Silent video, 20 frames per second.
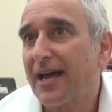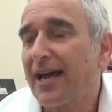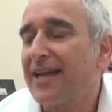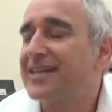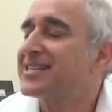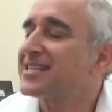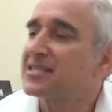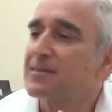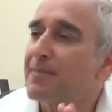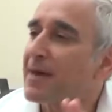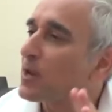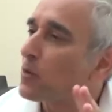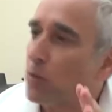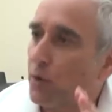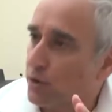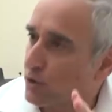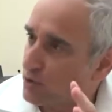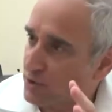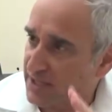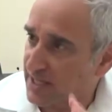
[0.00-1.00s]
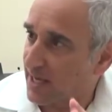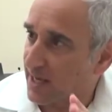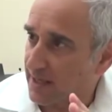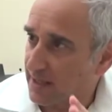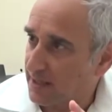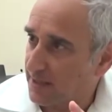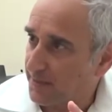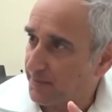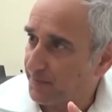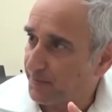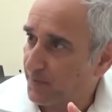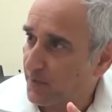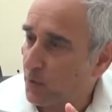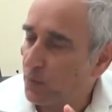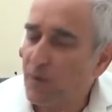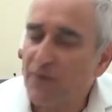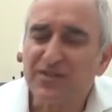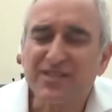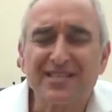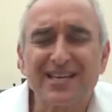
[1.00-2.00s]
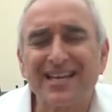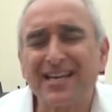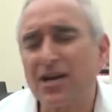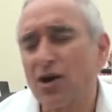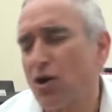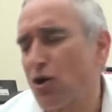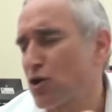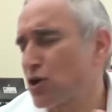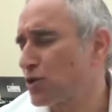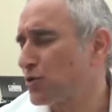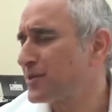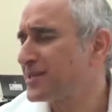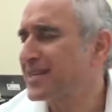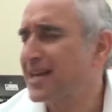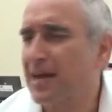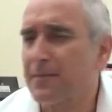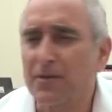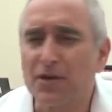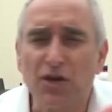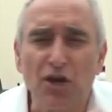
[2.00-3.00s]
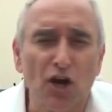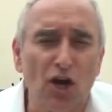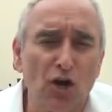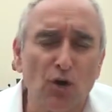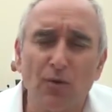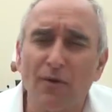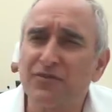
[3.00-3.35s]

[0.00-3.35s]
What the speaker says: it doesn't matter what you say. We've seen conquerors come and go.